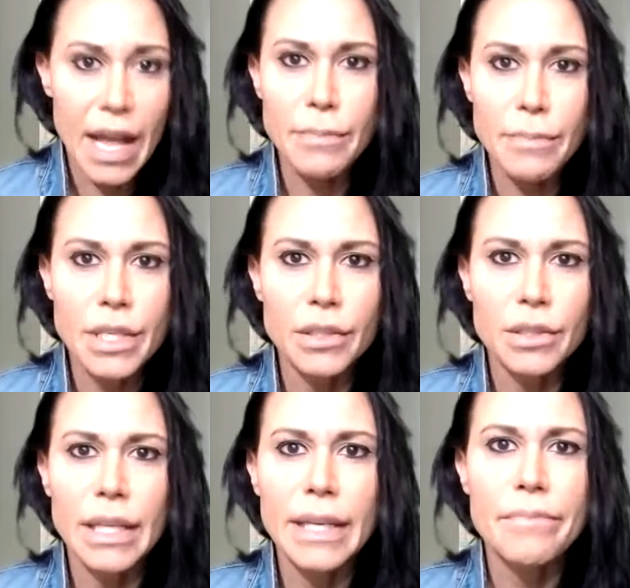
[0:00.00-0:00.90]

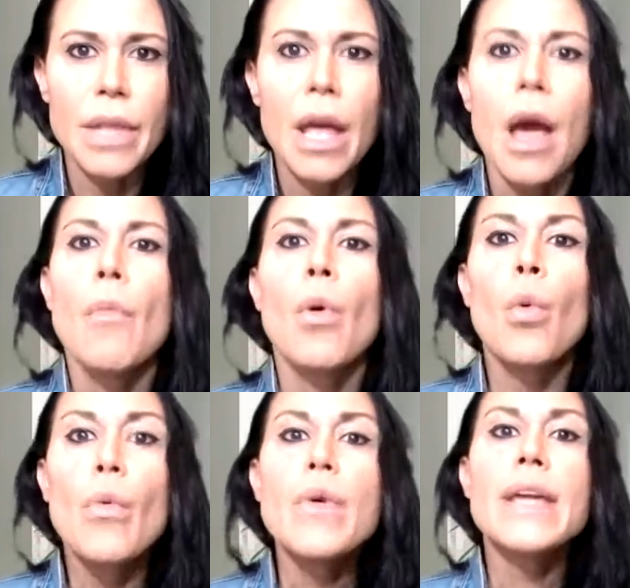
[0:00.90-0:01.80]
Absolutely. But
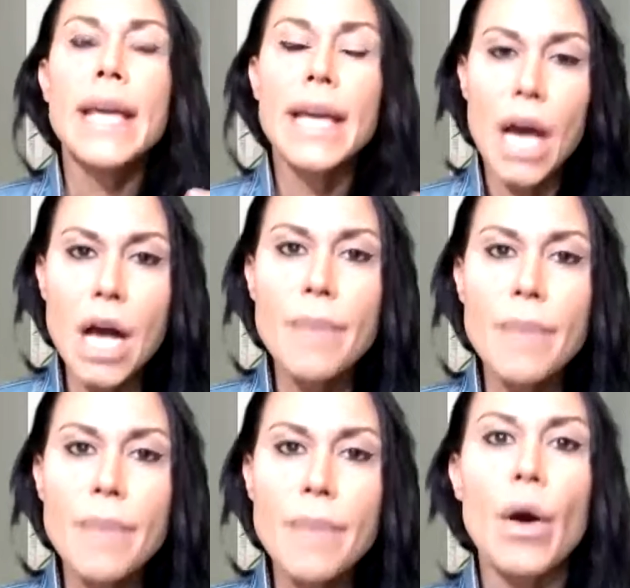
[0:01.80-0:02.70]
when we can come
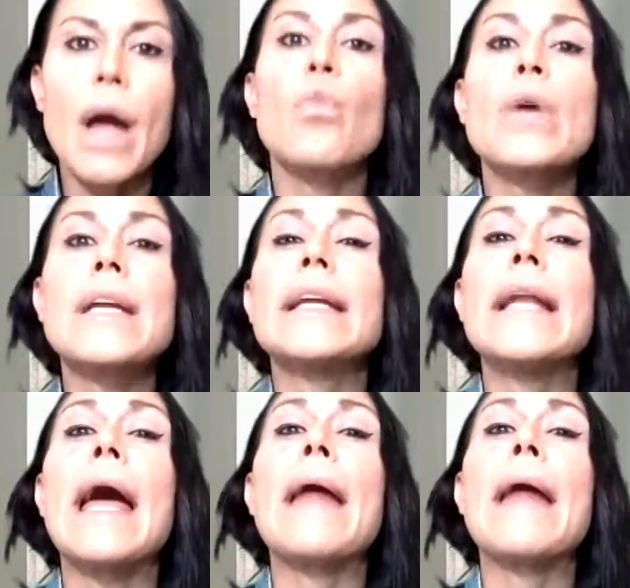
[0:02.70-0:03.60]
out and we
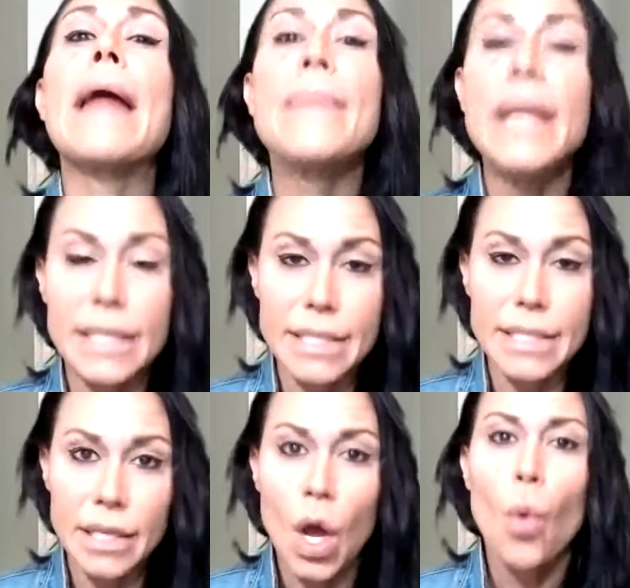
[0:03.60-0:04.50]
can admit
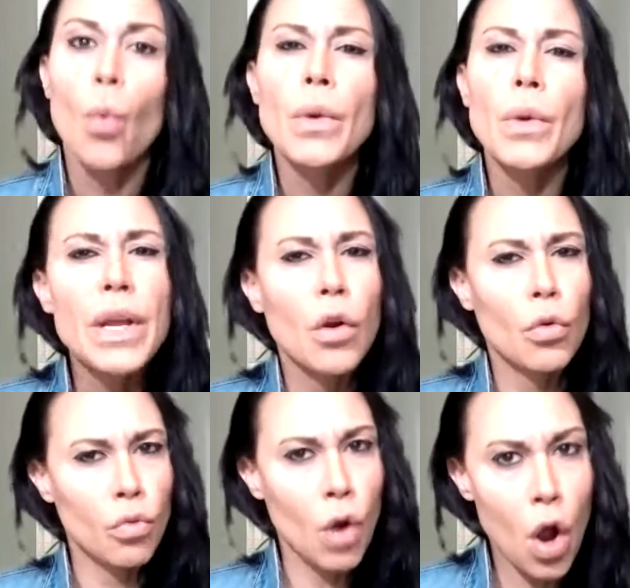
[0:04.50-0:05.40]
when we are
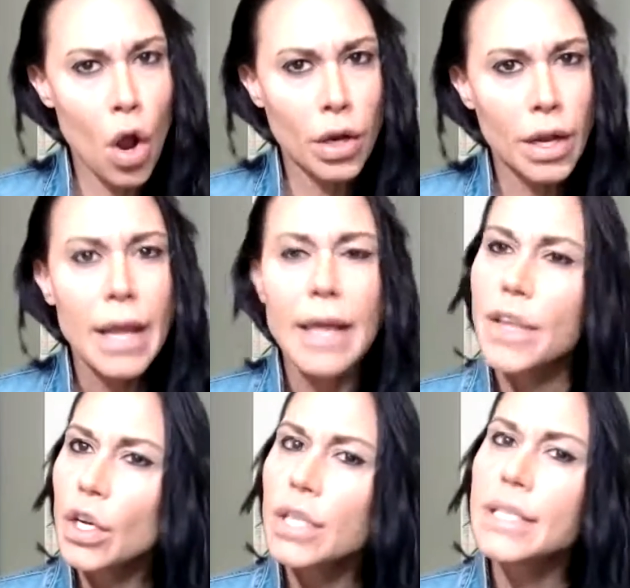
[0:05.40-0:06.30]
wrong,
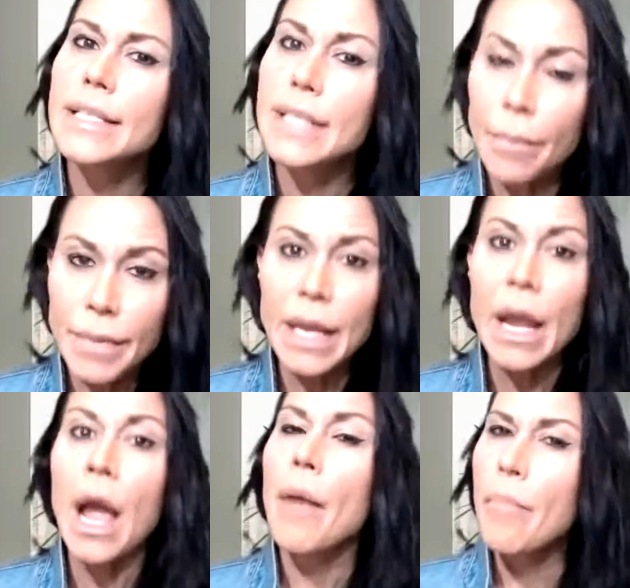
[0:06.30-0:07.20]
there is
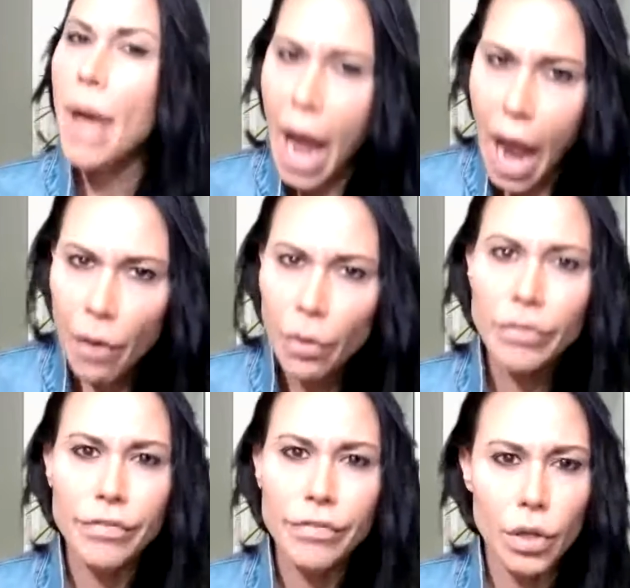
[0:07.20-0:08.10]
something
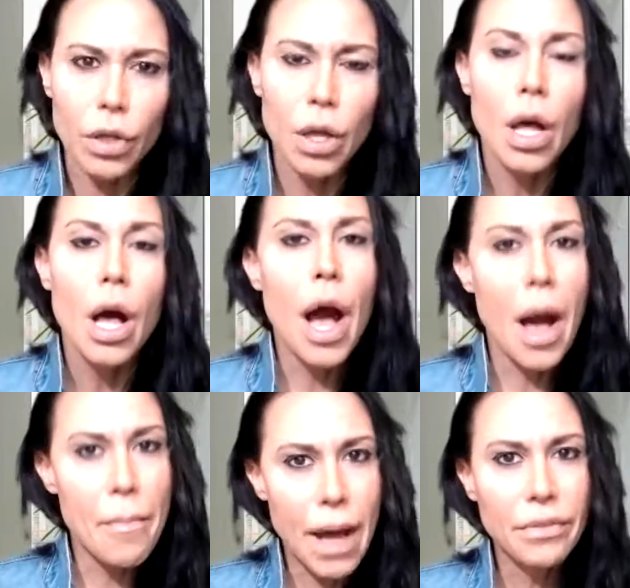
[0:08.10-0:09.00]
powerful
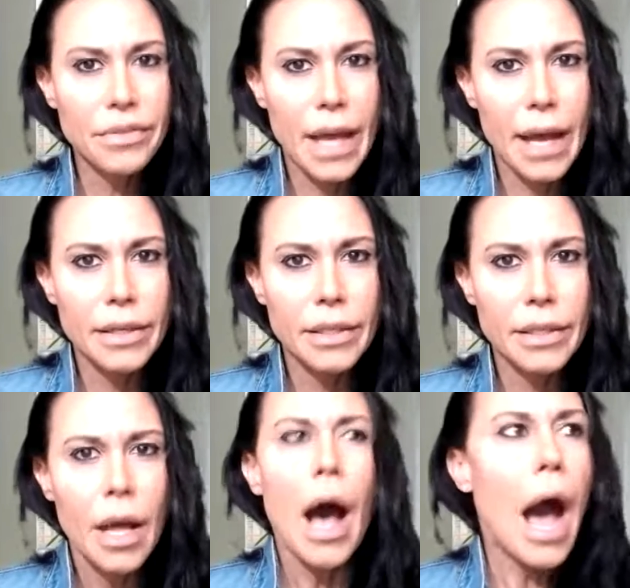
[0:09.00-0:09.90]
about that.
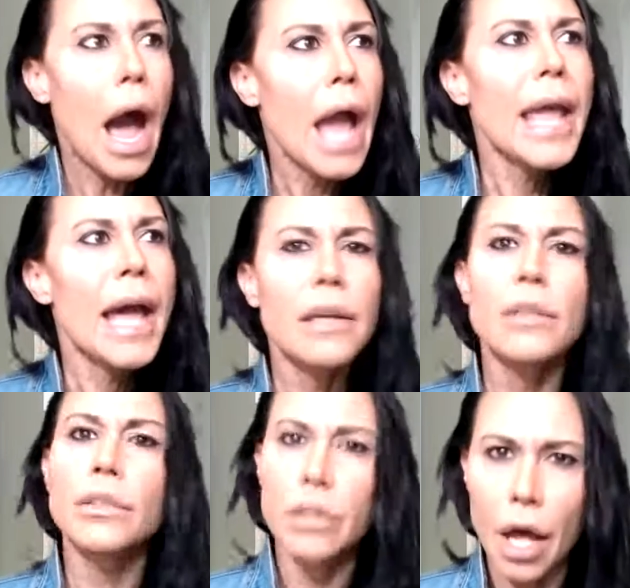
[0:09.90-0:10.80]
I had
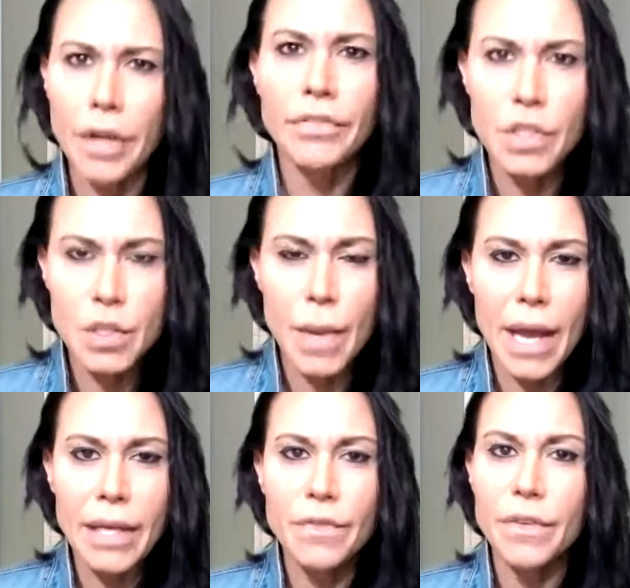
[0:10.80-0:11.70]
a lot of
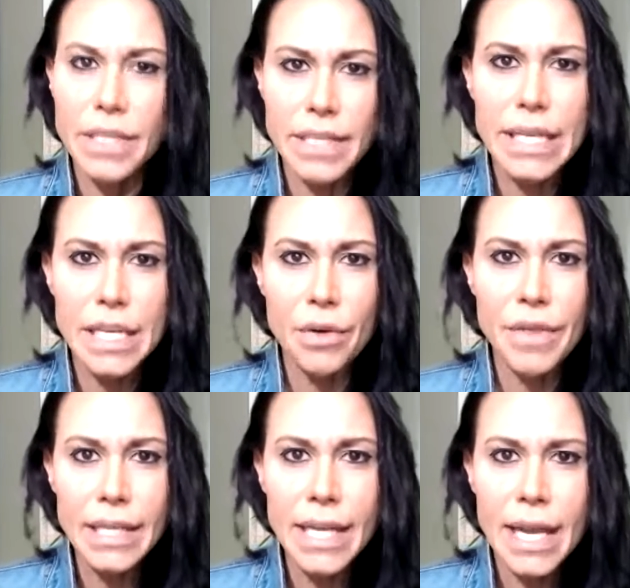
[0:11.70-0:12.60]
respect for the CEO
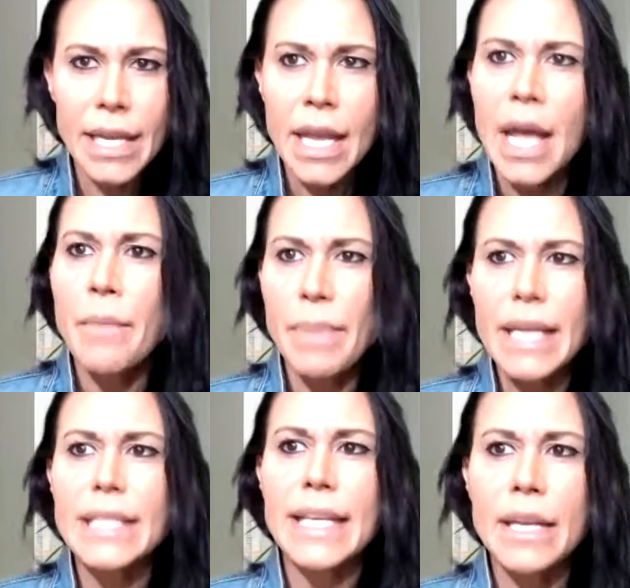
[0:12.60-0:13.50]
that day,
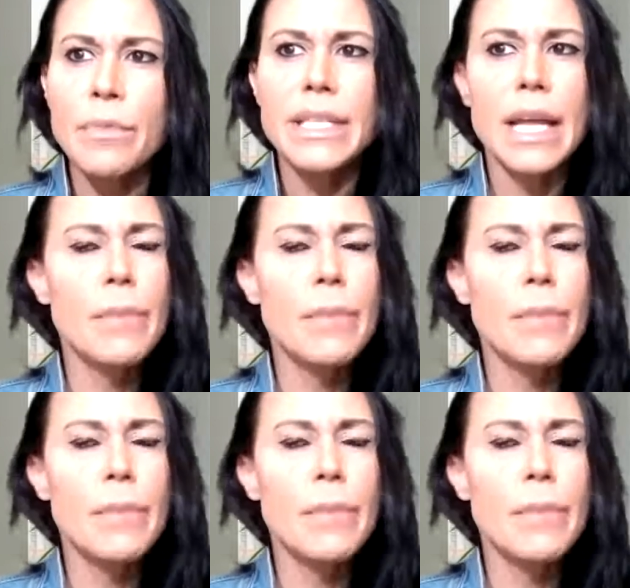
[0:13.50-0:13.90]
because he was